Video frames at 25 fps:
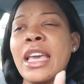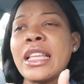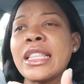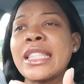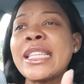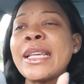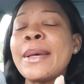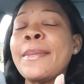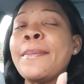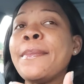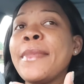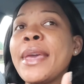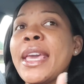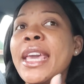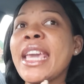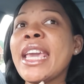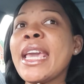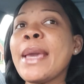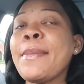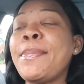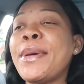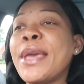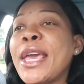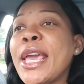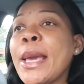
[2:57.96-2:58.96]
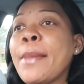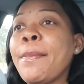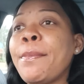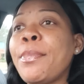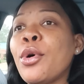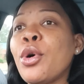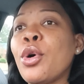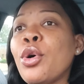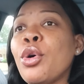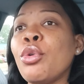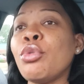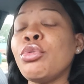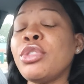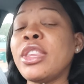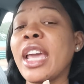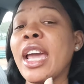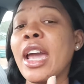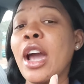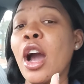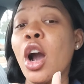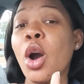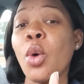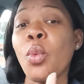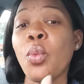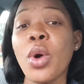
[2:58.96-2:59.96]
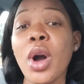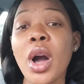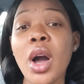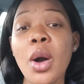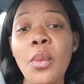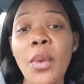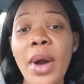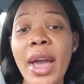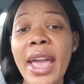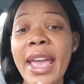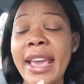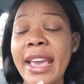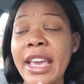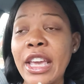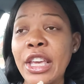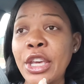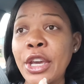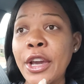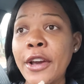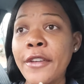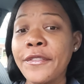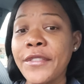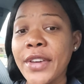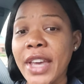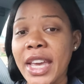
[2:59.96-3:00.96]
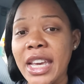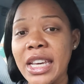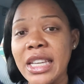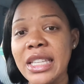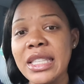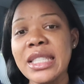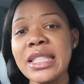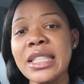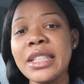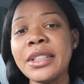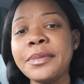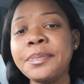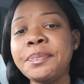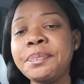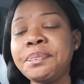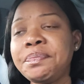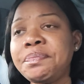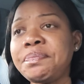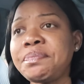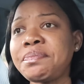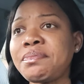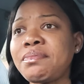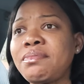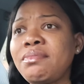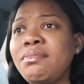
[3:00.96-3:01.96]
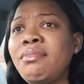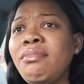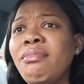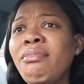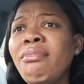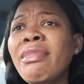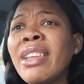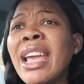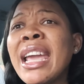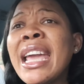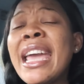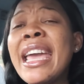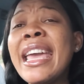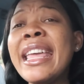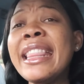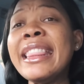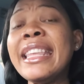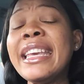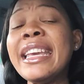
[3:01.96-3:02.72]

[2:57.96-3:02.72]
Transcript: To me, people that are one way in your face and